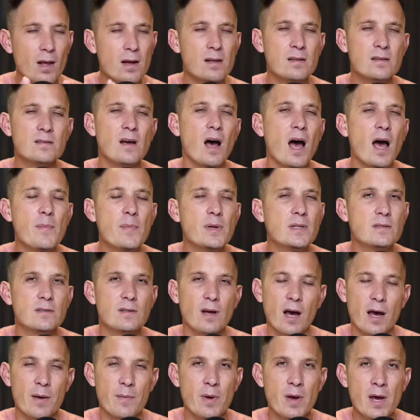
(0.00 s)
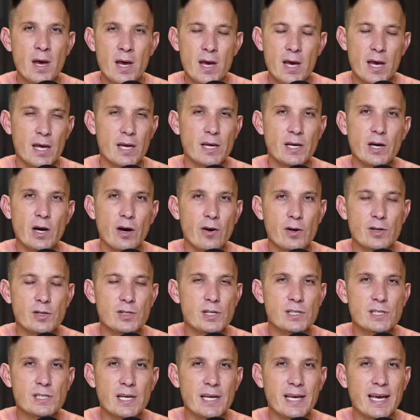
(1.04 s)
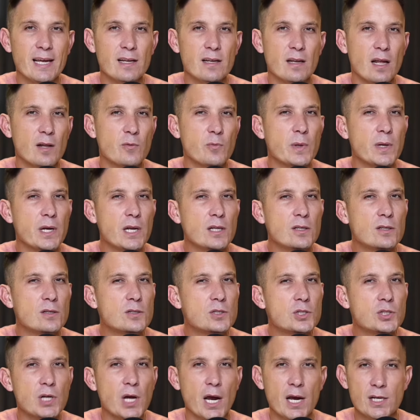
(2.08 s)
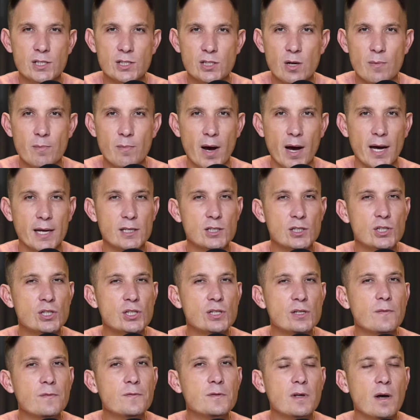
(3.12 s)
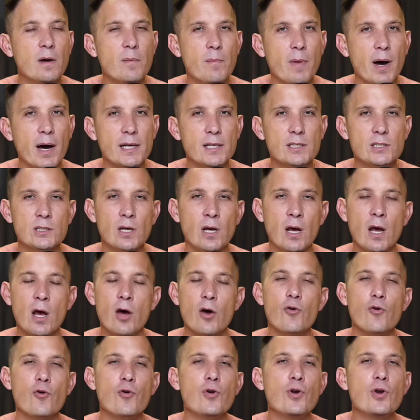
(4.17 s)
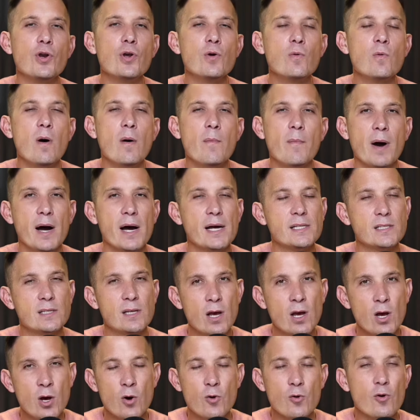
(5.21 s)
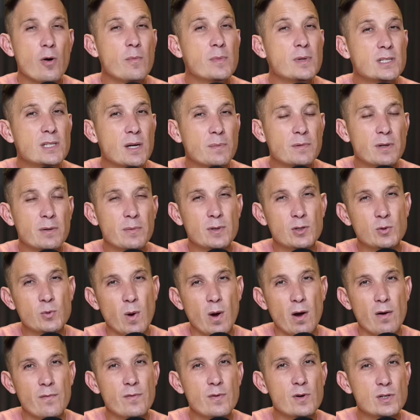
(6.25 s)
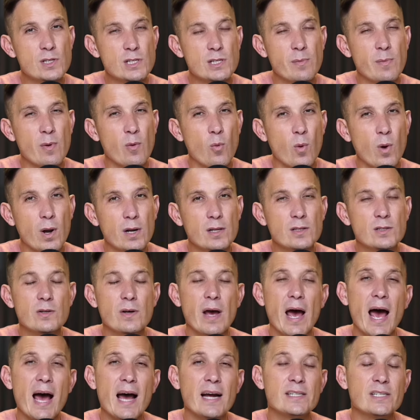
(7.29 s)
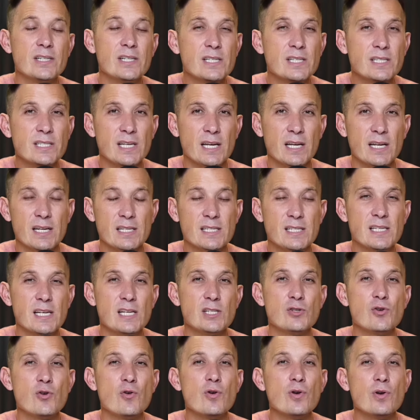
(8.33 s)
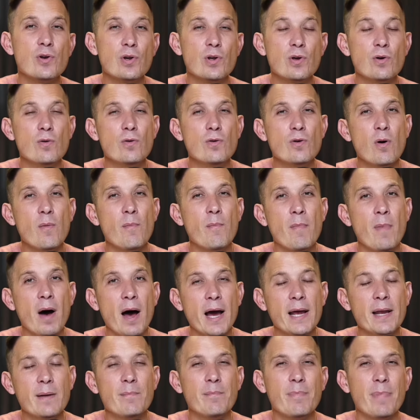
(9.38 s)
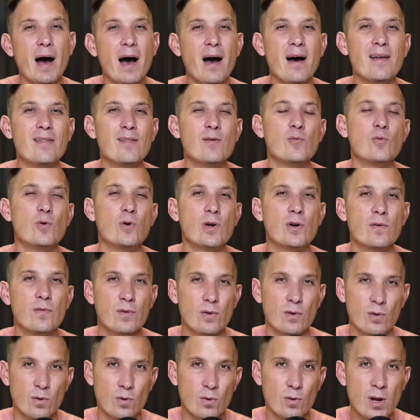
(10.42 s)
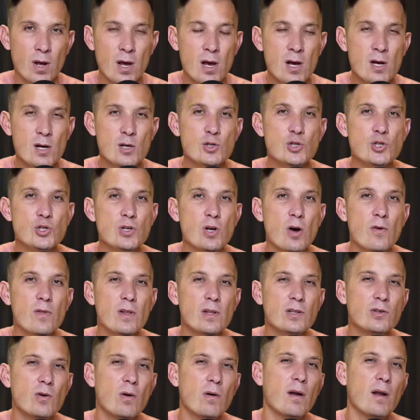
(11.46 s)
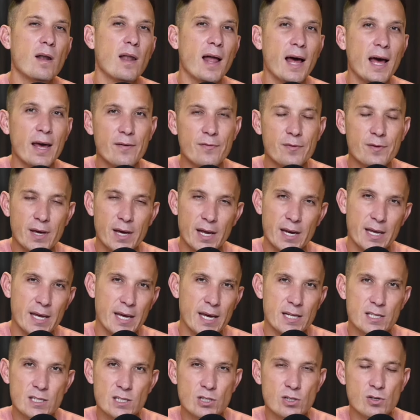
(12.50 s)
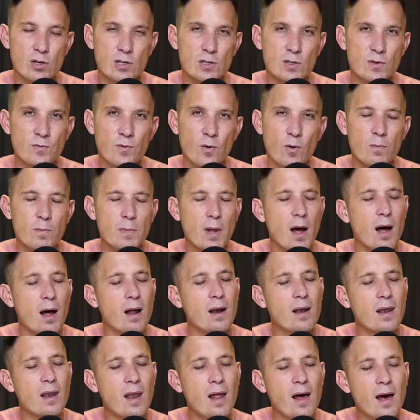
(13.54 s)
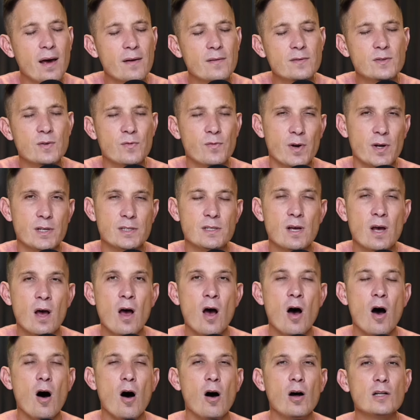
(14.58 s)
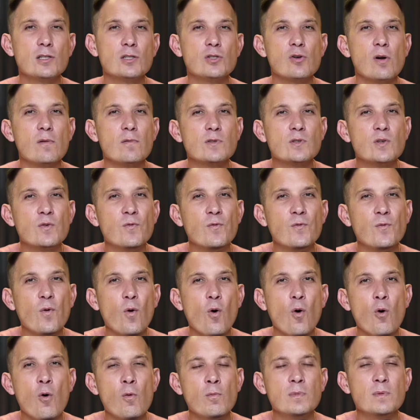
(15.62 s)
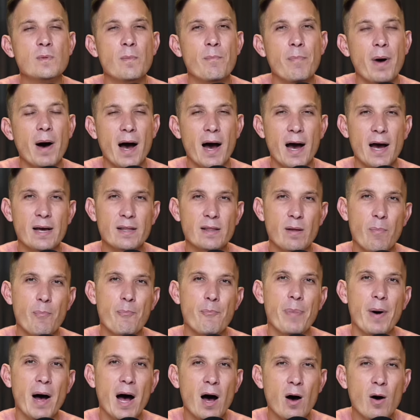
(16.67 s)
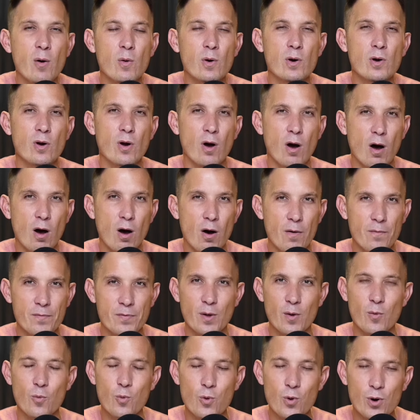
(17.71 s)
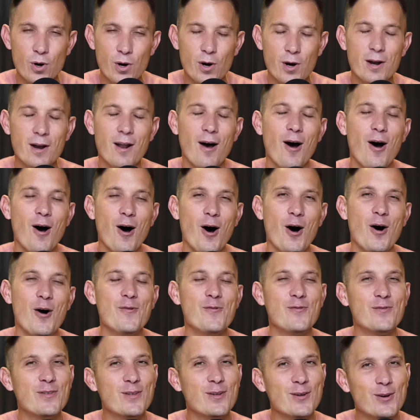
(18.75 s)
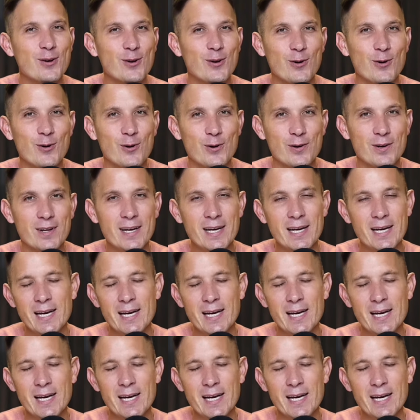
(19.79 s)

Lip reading: time and time, encourages us again that we need to change our minds, shift our minds, renew our minds. Romans chapter number 12, verse number 1 and 2 actually said, it says, renew your mind by the word of the Lord so that your life can get transformed. Our lives, friends, are transformed by the power of the word of the Lord.